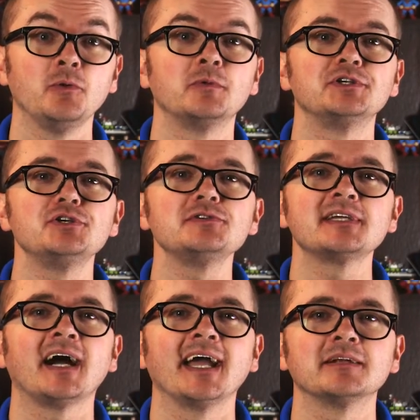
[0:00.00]
When
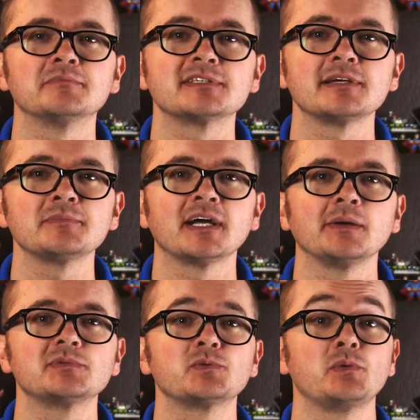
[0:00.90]
choosing items,
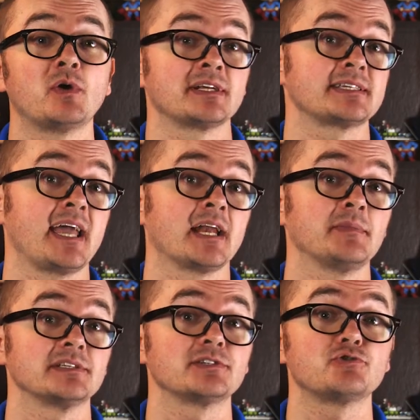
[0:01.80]
sometimes we want to scan them
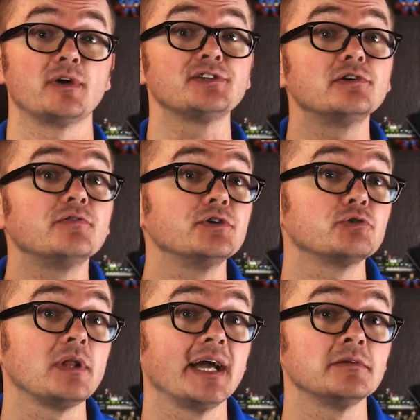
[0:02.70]
as stressor
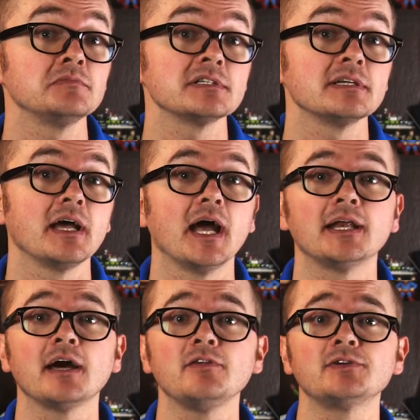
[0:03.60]
virtual items,
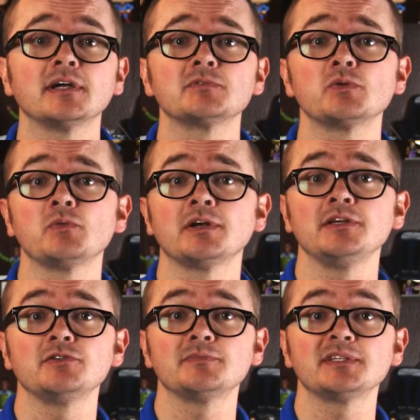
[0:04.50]
and other times we want to
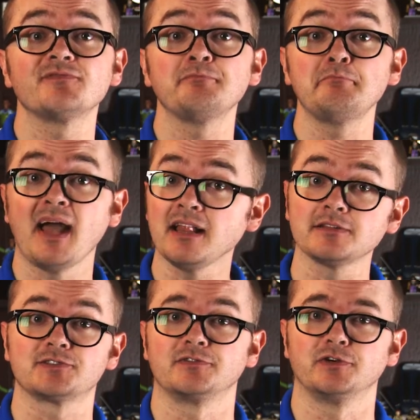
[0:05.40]
use them as
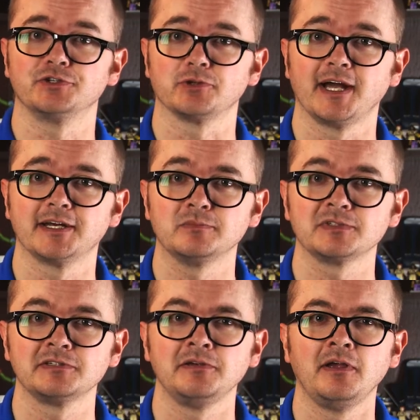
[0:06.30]
balancer virtual
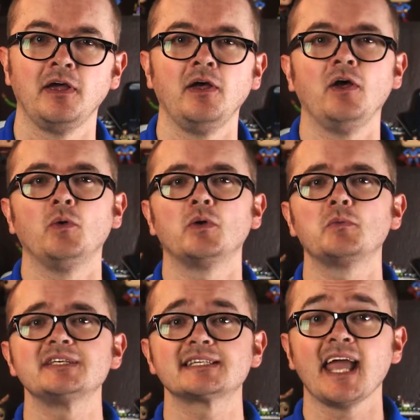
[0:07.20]
items. When
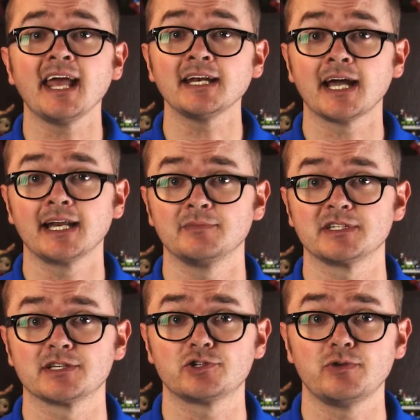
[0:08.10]
we scan an item
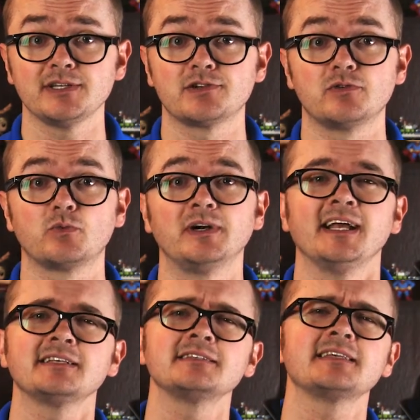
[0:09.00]
as a stressor, we're in
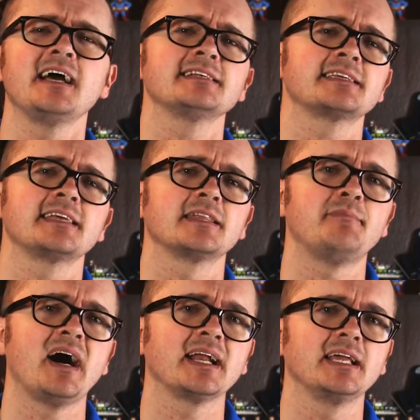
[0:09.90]
essence asking the
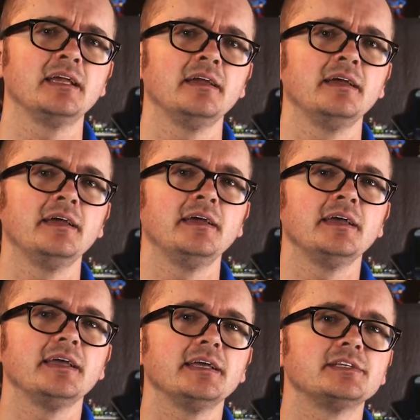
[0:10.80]
body,
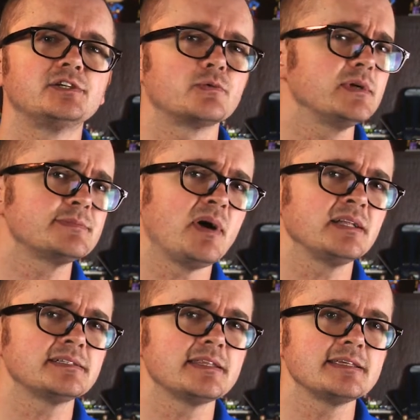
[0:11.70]
is your
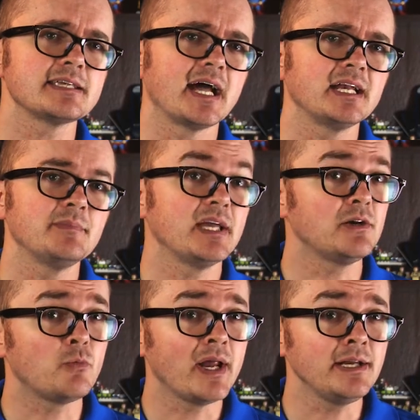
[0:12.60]
response to this item
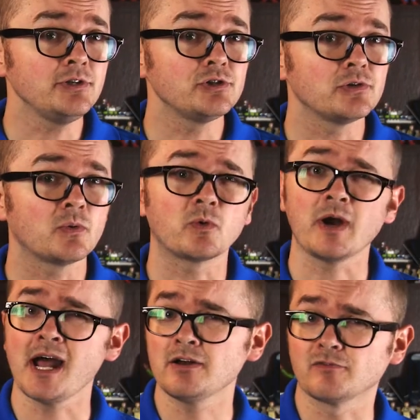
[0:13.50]
in range
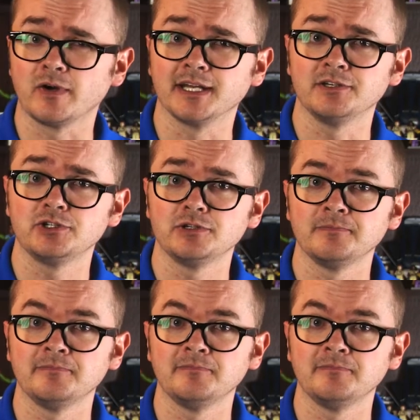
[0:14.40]
or out of range?